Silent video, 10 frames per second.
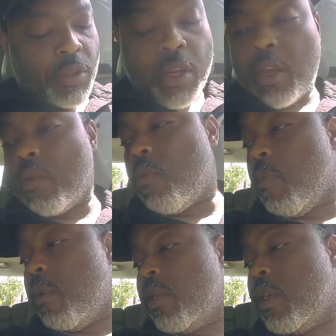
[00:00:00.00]
And
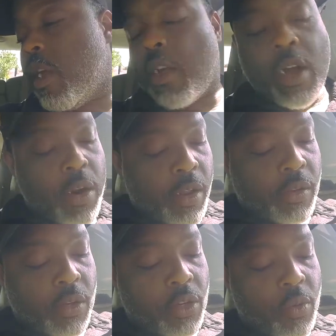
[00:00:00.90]
I cut it
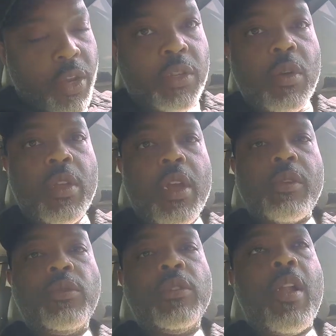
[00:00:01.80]
in such a way so that
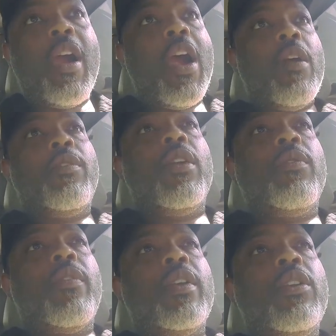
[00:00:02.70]
I have enough.
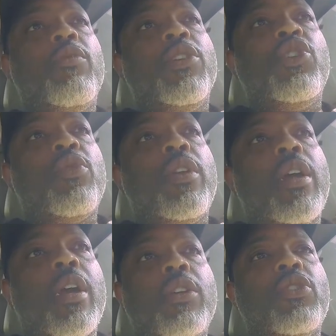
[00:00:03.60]
If I need to rejoin it,
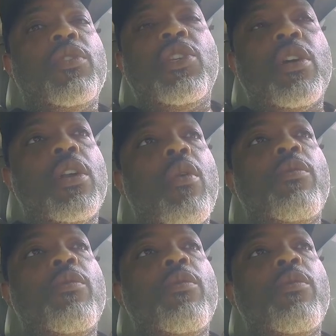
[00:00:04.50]
I can just rejoin it